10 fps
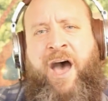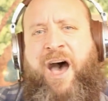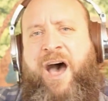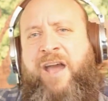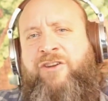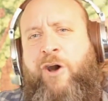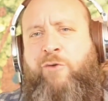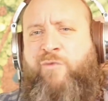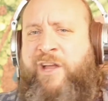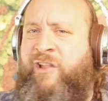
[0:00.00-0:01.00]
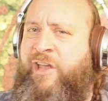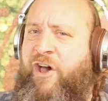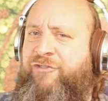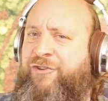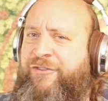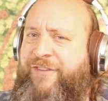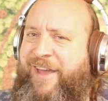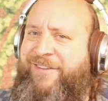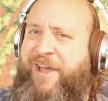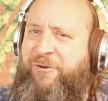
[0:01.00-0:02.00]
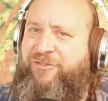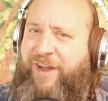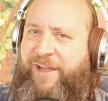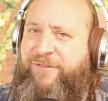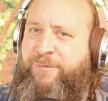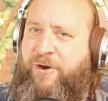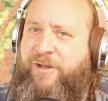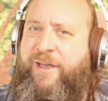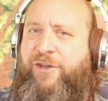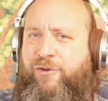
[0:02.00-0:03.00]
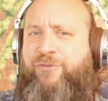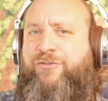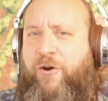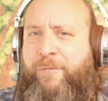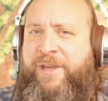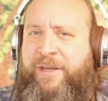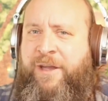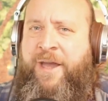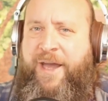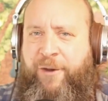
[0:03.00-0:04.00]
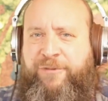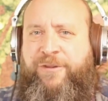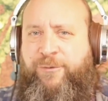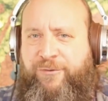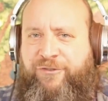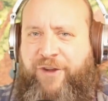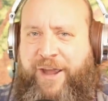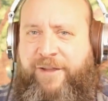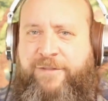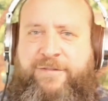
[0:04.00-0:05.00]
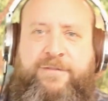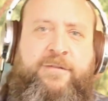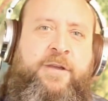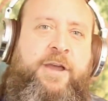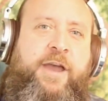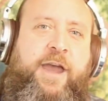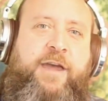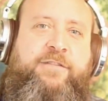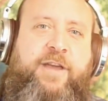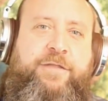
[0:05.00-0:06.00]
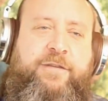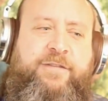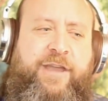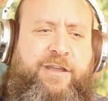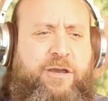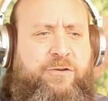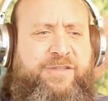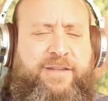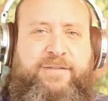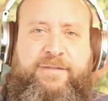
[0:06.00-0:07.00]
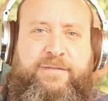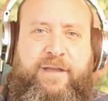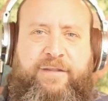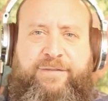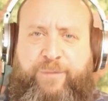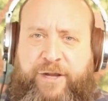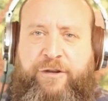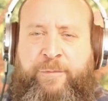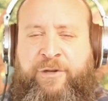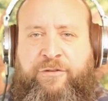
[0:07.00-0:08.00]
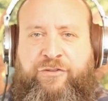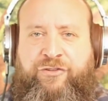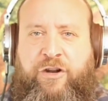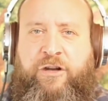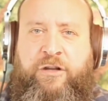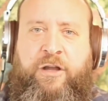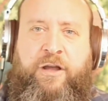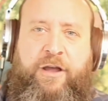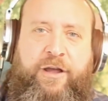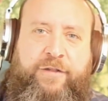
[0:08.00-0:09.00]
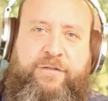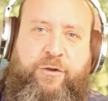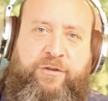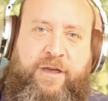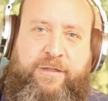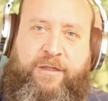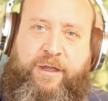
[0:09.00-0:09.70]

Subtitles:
I don't really understand how chains work. Can you show me how to use chains? And Death is like, oh, that's weird, but sure. And so Death